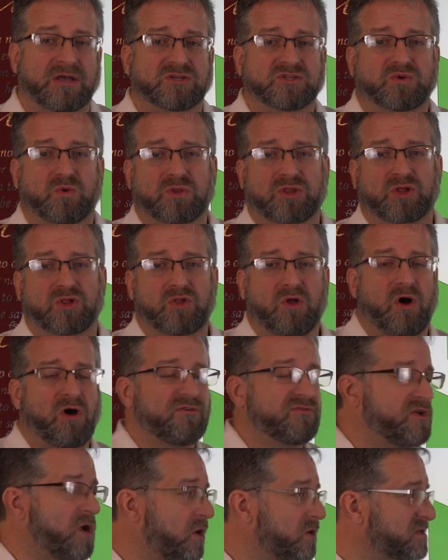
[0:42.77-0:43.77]
So what the law
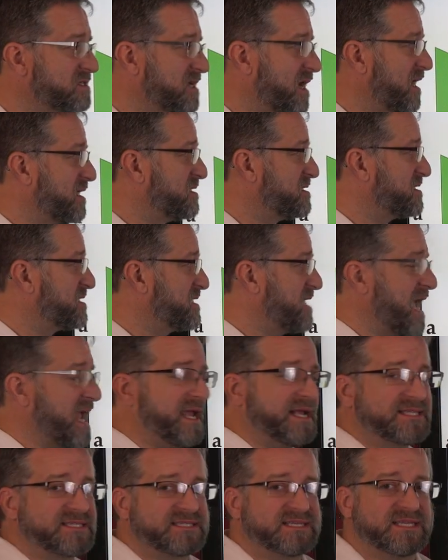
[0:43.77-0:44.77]
of cosine
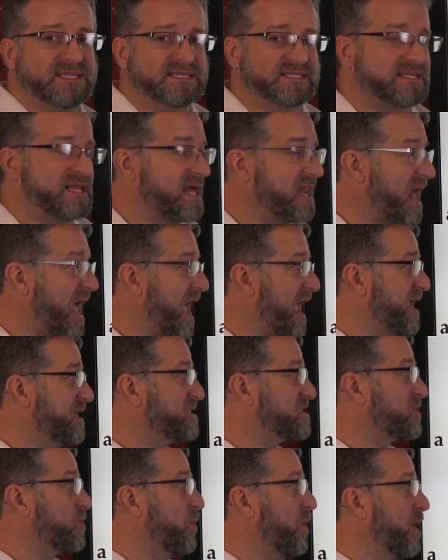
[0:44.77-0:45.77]
states is that a
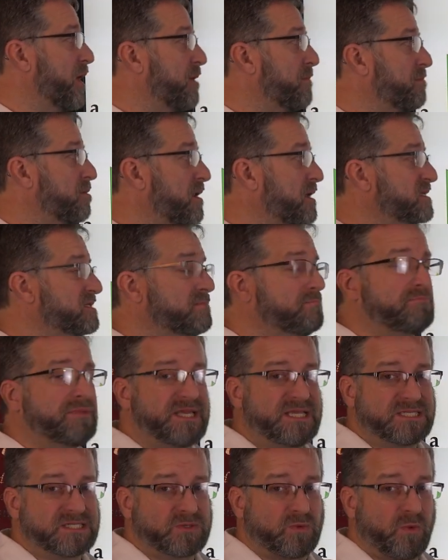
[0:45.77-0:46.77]
squared plus
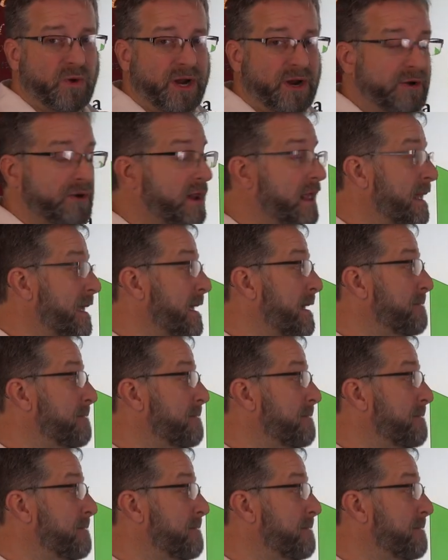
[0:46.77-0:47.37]
b squared